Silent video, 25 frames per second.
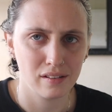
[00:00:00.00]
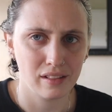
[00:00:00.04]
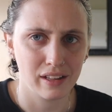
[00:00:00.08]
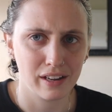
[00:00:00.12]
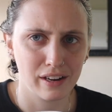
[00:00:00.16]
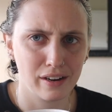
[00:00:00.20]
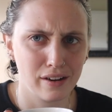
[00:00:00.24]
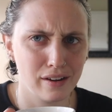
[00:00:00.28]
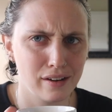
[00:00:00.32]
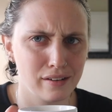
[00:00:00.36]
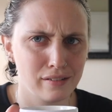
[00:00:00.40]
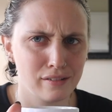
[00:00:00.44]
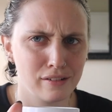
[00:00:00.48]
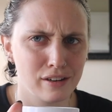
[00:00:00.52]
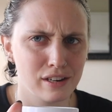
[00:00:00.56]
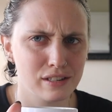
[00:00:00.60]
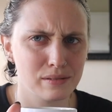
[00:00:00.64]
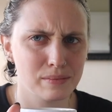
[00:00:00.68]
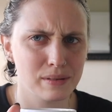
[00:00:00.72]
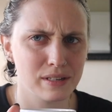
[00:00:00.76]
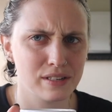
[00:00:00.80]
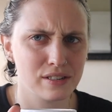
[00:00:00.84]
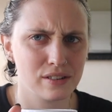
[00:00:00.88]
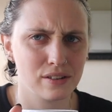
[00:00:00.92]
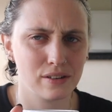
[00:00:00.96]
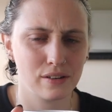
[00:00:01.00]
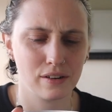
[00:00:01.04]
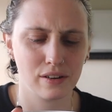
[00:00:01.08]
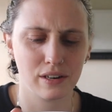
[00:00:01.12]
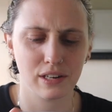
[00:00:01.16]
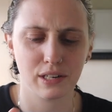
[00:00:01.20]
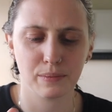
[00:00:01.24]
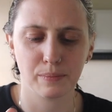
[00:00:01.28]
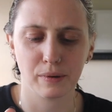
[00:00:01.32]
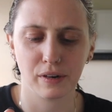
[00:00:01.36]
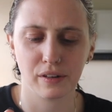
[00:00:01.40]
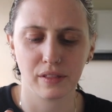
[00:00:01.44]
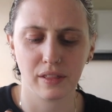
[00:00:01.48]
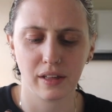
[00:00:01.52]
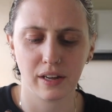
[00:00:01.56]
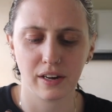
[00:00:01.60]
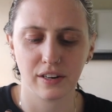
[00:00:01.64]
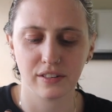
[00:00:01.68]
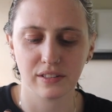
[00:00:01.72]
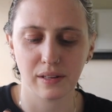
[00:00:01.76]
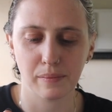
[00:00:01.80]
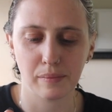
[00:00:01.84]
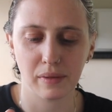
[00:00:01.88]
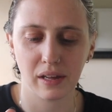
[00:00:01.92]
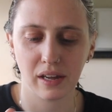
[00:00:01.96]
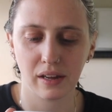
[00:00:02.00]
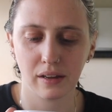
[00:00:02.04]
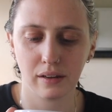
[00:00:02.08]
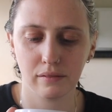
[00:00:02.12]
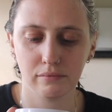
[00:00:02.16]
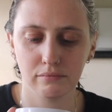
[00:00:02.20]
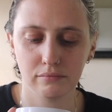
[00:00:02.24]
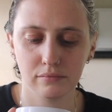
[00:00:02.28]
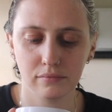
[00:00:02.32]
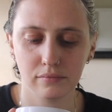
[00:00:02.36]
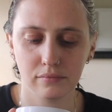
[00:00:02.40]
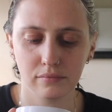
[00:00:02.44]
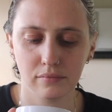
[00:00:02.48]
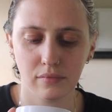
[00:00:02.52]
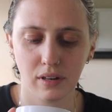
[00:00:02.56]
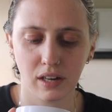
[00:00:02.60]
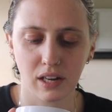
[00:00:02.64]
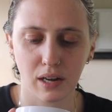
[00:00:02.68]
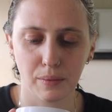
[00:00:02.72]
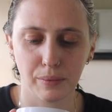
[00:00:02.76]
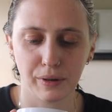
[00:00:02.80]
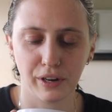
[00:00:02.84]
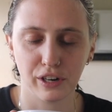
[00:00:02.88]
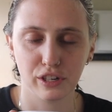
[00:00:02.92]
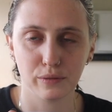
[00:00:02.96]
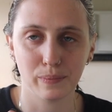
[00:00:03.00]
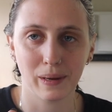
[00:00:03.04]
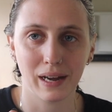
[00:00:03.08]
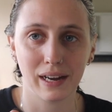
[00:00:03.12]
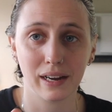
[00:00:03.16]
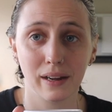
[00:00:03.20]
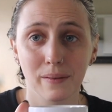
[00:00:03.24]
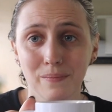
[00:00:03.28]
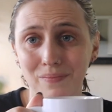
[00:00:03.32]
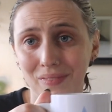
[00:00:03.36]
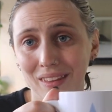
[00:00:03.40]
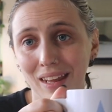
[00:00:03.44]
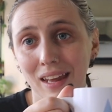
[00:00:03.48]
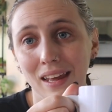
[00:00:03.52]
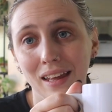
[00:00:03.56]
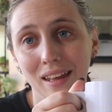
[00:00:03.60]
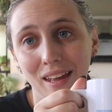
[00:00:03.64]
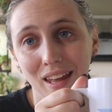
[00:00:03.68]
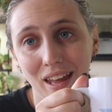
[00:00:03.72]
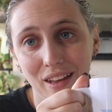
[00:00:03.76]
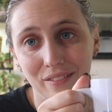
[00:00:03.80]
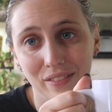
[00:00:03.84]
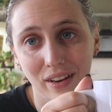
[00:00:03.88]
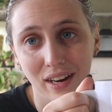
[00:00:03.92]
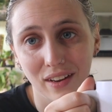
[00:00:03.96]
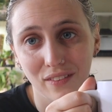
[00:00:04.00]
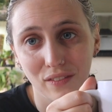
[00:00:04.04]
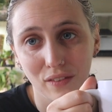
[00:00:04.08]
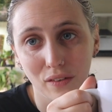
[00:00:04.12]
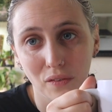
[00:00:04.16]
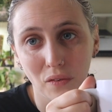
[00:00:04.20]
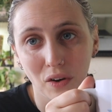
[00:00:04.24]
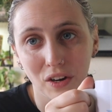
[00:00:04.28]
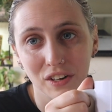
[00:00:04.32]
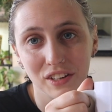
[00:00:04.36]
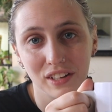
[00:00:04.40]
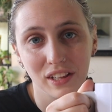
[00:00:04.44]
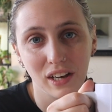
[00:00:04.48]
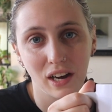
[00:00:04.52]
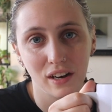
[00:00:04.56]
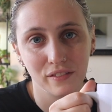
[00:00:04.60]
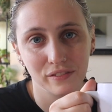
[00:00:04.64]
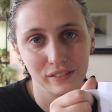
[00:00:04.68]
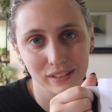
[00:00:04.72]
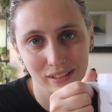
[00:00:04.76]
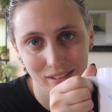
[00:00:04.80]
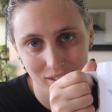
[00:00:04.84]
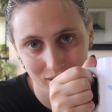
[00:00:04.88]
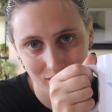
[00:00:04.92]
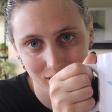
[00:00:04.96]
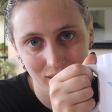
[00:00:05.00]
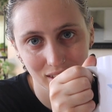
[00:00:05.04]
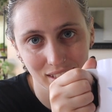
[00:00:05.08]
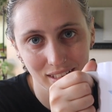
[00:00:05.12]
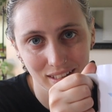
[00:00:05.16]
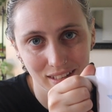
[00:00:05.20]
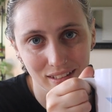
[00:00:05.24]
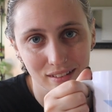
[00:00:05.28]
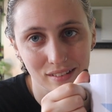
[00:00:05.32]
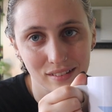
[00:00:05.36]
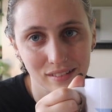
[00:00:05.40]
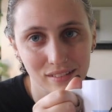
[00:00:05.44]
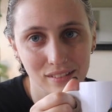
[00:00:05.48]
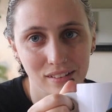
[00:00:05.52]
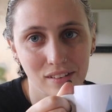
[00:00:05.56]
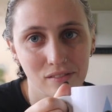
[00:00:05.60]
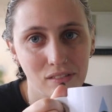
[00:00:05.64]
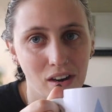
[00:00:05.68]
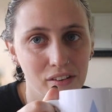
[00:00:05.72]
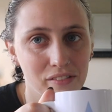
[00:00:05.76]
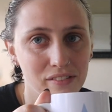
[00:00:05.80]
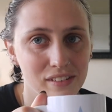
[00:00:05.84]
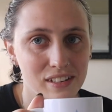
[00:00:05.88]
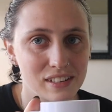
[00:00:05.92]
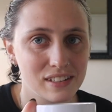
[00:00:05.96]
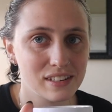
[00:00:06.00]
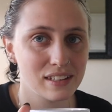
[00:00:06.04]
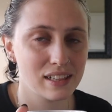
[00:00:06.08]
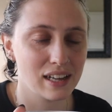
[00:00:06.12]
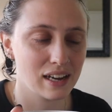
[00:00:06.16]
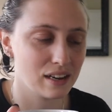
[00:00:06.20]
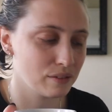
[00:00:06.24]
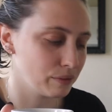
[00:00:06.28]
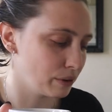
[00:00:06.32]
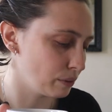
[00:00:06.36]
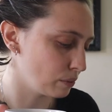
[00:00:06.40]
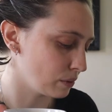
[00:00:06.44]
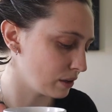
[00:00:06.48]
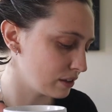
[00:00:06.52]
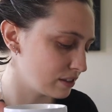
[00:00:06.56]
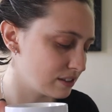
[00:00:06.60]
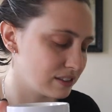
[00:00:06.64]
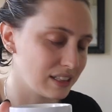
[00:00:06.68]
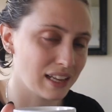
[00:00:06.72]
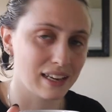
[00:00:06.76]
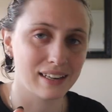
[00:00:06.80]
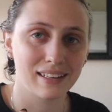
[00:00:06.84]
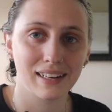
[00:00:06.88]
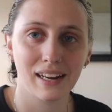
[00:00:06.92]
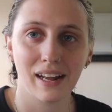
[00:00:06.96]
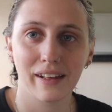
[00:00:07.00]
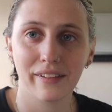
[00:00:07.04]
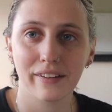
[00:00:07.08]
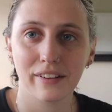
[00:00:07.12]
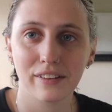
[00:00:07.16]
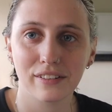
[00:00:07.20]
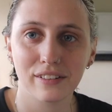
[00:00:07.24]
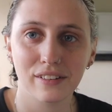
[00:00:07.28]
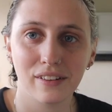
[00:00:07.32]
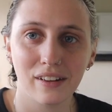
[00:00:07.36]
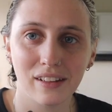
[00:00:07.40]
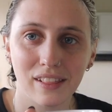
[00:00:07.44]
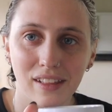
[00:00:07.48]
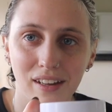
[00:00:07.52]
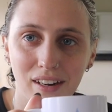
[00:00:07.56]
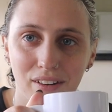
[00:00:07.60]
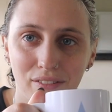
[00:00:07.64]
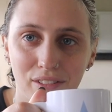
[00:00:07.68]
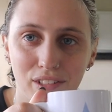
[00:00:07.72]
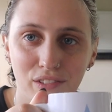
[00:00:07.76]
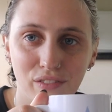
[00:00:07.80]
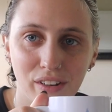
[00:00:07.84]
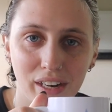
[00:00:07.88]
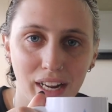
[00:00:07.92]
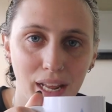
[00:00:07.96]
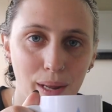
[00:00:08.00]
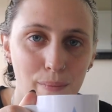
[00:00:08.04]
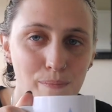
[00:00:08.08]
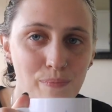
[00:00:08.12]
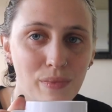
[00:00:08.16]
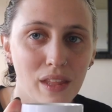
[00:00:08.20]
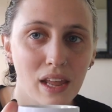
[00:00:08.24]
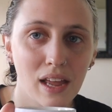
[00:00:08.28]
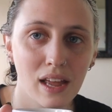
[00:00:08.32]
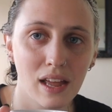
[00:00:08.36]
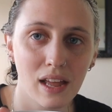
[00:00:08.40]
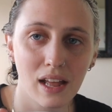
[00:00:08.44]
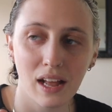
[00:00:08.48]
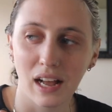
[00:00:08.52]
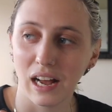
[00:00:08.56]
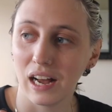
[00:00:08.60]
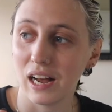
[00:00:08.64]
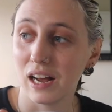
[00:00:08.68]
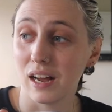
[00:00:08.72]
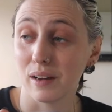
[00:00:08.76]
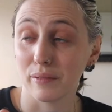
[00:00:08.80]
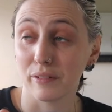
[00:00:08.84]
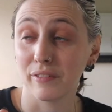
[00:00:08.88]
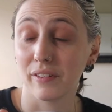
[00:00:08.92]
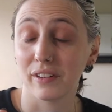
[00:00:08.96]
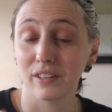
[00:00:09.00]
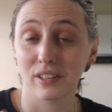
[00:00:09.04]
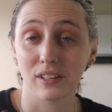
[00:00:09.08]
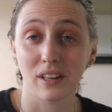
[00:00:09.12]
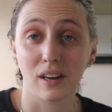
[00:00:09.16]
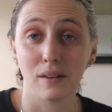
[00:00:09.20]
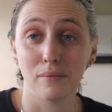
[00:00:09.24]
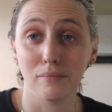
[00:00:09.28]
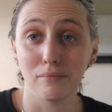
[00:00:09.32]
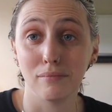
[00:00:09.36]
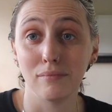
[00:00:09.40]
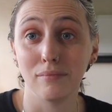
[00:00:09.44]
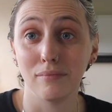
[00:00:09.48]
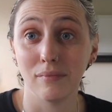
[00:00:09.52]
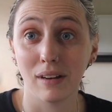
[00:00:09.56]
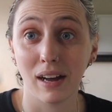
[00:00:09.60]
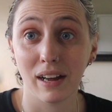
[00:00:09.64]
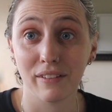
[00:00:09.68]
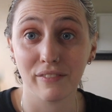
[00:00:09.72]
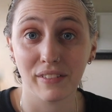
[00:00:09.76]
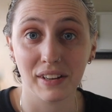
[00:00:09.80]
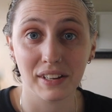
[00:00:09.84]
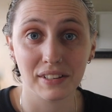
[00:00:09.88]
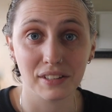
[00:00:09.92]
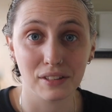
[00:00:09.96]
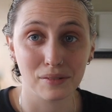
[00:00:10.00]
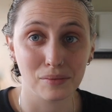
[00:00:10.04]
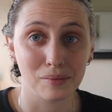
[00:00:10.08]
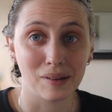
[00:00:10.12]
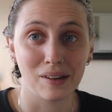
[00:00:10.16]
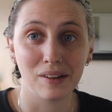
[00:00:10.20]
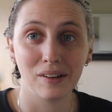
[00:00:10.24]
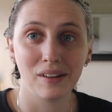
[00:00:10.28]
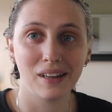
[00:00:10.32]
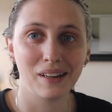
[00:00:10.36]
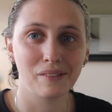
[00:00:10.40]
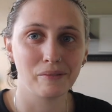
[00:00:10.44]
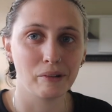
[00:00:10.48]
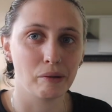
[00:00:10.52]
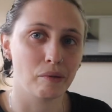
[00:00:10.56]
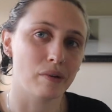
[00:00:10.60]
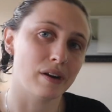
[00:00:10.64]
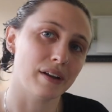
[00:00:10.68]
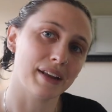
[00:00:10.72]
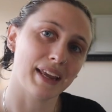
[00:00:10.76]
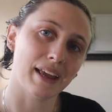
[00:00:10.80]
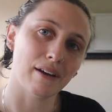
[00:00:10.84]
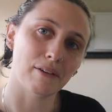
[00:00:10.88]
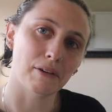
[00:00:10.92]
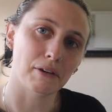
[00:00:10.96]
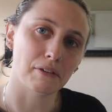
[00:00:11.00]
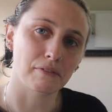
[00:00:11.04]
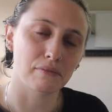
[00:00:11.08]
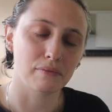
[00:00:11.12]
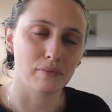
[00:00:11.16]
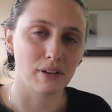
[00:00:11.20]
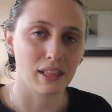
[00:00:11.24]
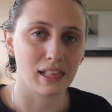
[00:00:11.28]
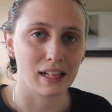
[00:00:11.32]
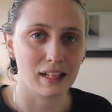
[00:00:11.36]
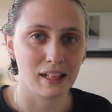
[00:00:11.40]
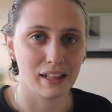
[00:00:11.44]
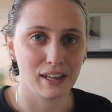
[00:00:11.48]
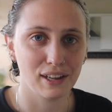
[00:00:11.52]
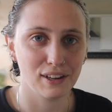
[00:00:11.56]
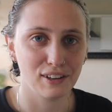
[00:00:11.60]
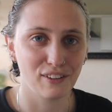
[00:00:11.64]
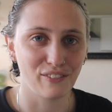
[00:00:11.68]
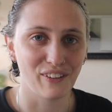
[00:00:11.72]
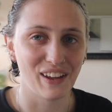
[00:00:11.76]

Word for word: like Christmas or his birthday or something a couple years back. If any of you watched The Office, it's a reference to that. We watched that together, so I thought it was funny. Um, we've also got my face as well, and we want to get on with Claire's